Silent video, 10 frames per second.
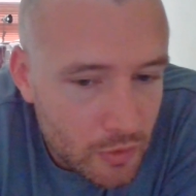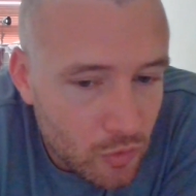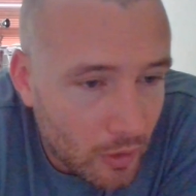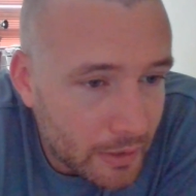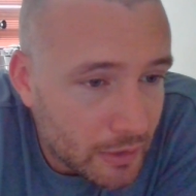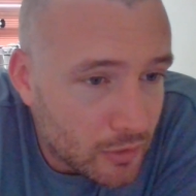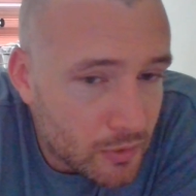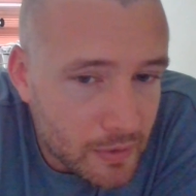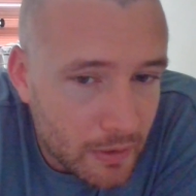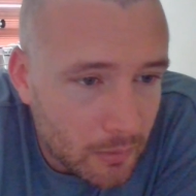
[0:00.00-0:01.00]
try and
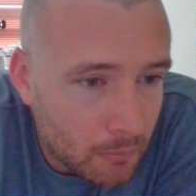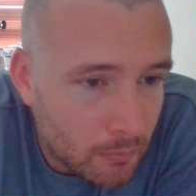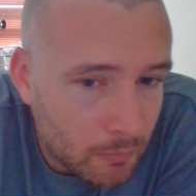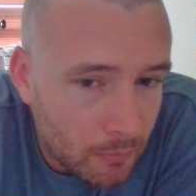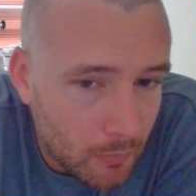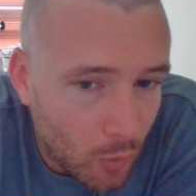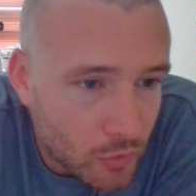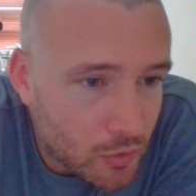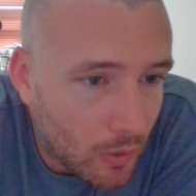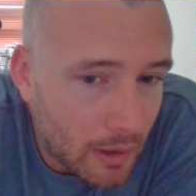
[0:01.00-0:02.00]
use them or
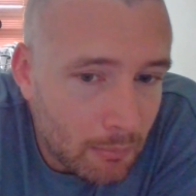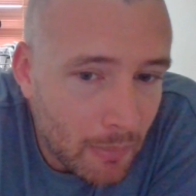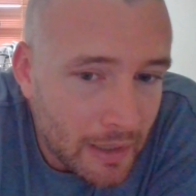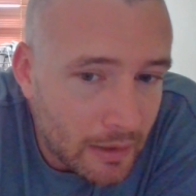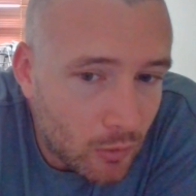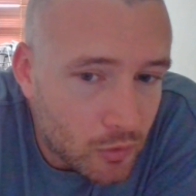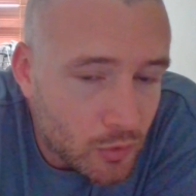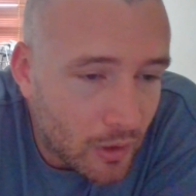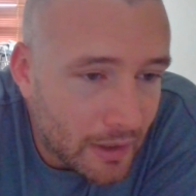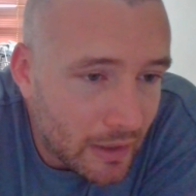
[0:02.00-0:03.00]
try
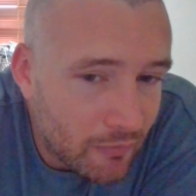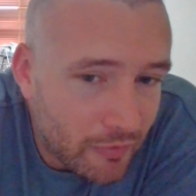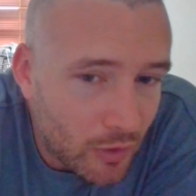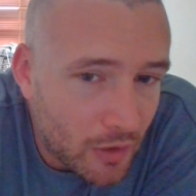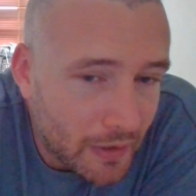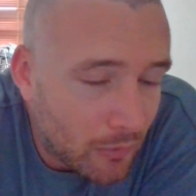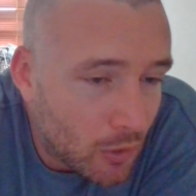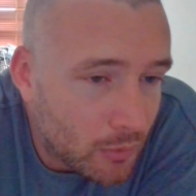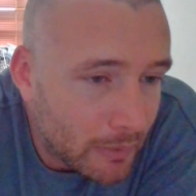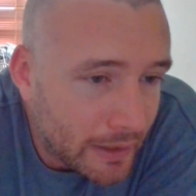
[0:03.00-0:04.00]
and infer their
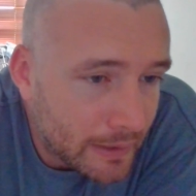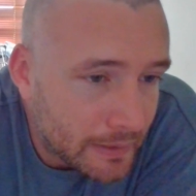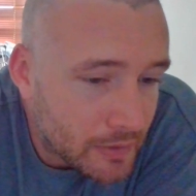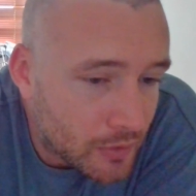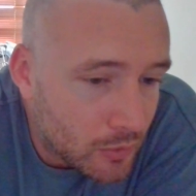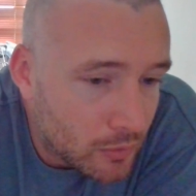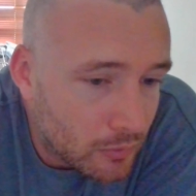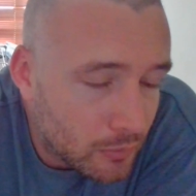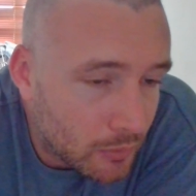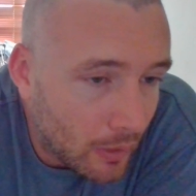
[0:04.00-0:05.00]
own meaning to
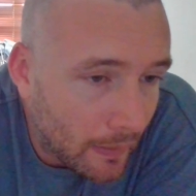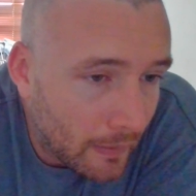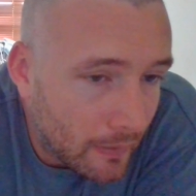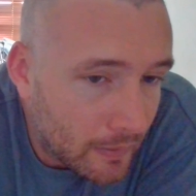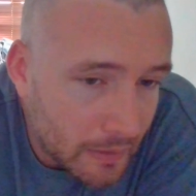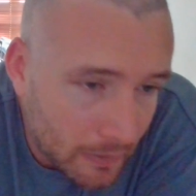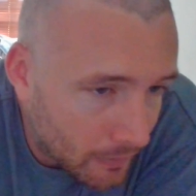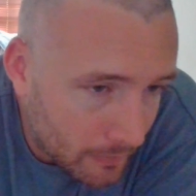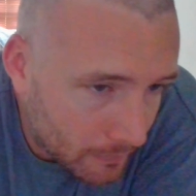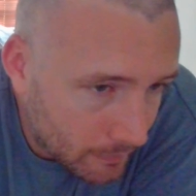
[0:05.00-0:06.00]
you know,
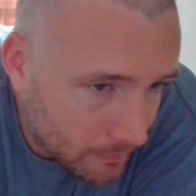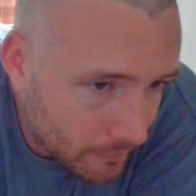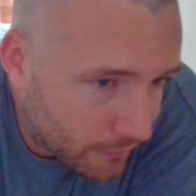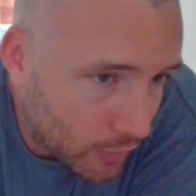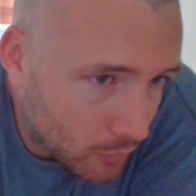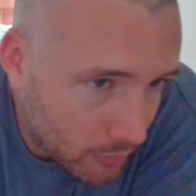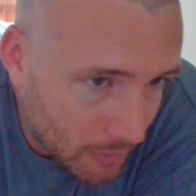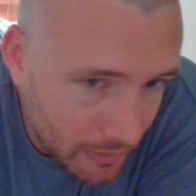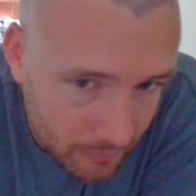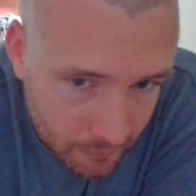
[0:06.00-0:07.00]
fuck with
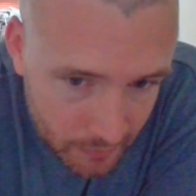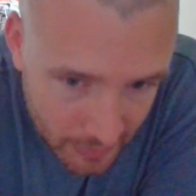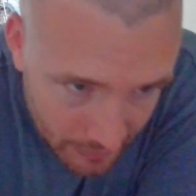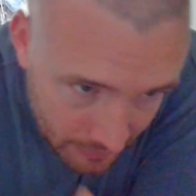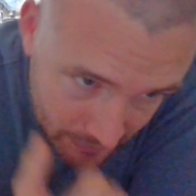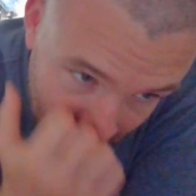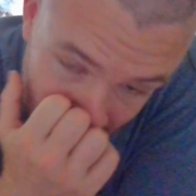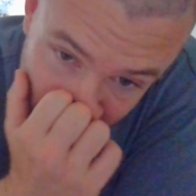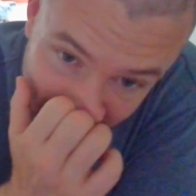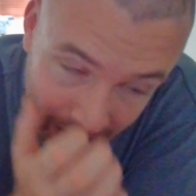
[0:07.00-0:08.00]
me, send
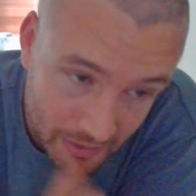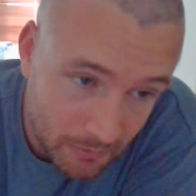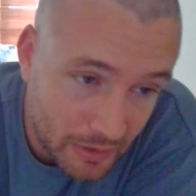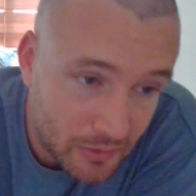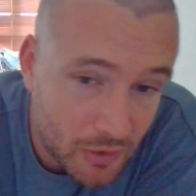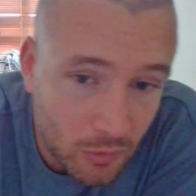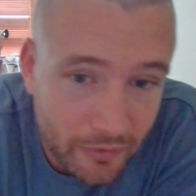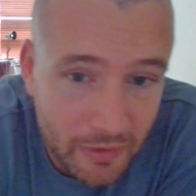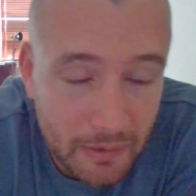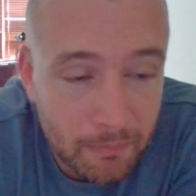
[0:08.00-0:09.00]
it back to me, sort of
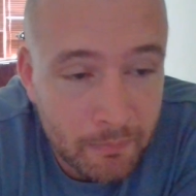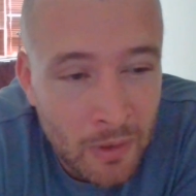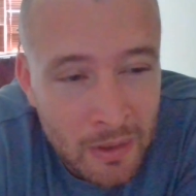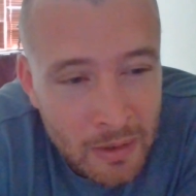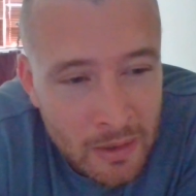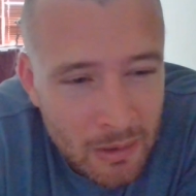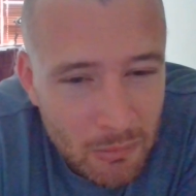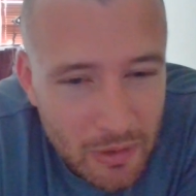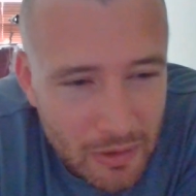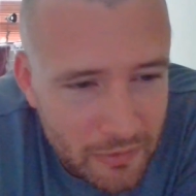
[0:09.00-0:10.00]
thing.
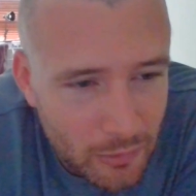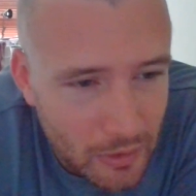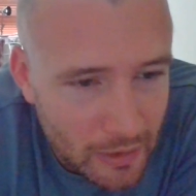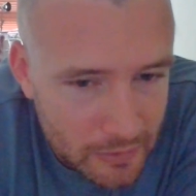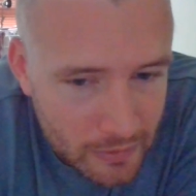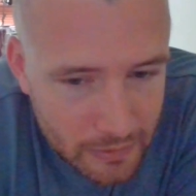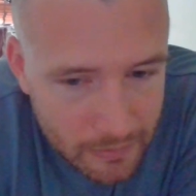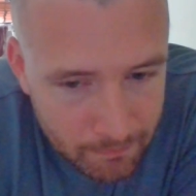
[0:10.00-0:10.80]
But then I thought, actually,